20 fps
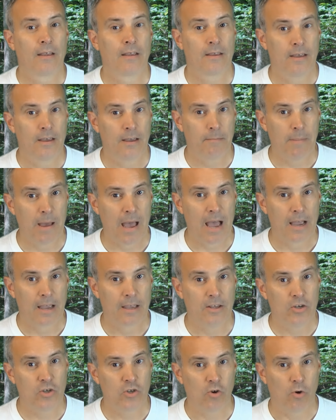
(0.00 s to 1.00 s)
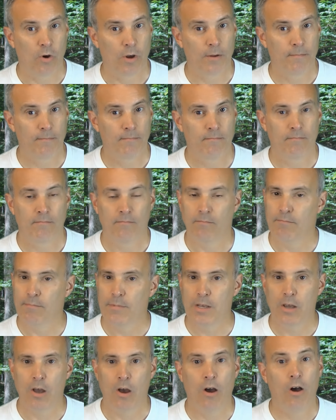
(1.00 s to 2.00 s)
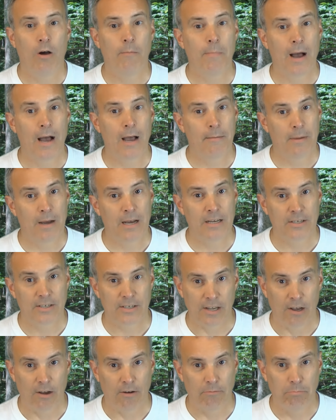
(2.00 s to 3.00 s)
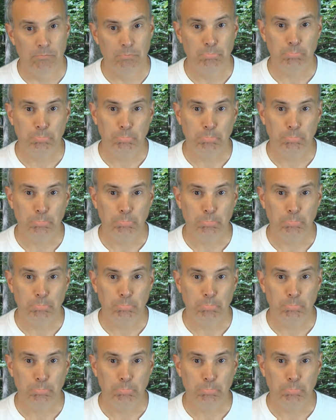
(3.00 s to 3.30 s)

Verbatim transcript: Kick back, enjoy. Me all by myself.